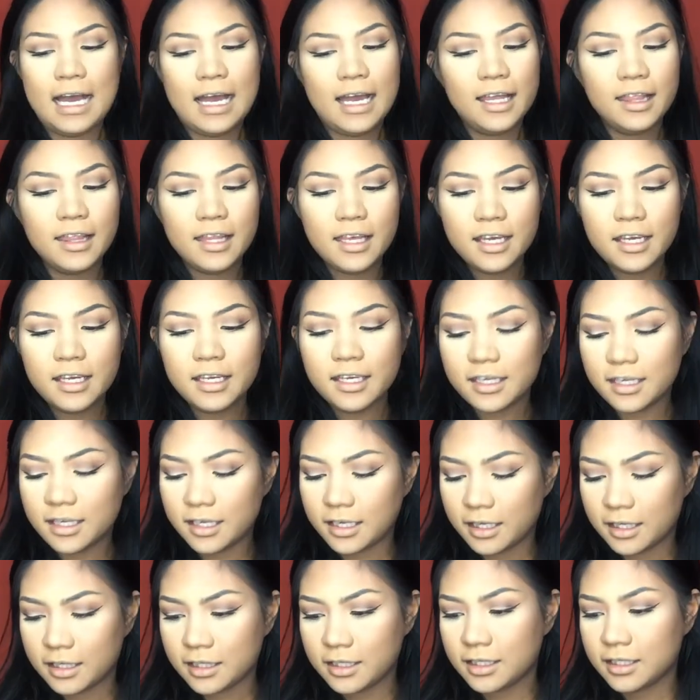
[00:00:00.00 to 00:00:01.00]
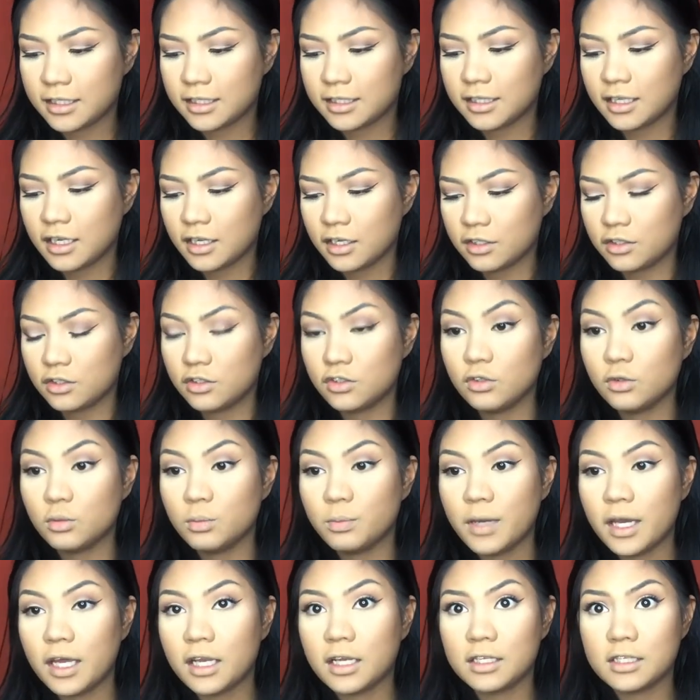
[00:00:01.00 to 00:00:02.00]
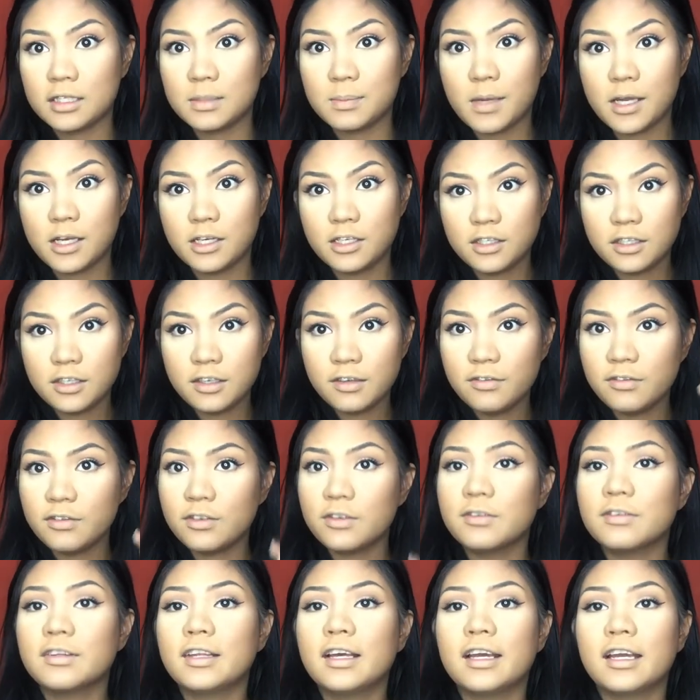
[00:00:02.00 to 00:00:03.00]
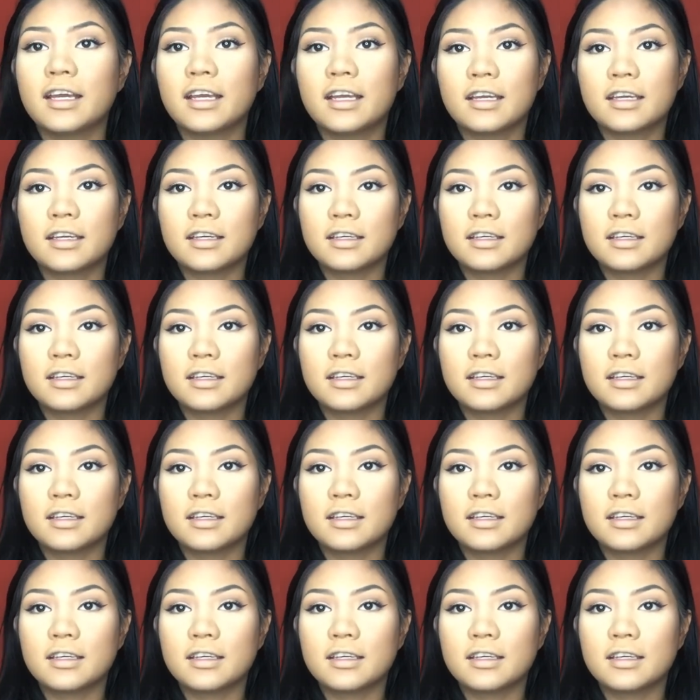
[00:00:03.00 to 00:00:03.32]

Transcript: I like it. It's not too bad, especially if you're like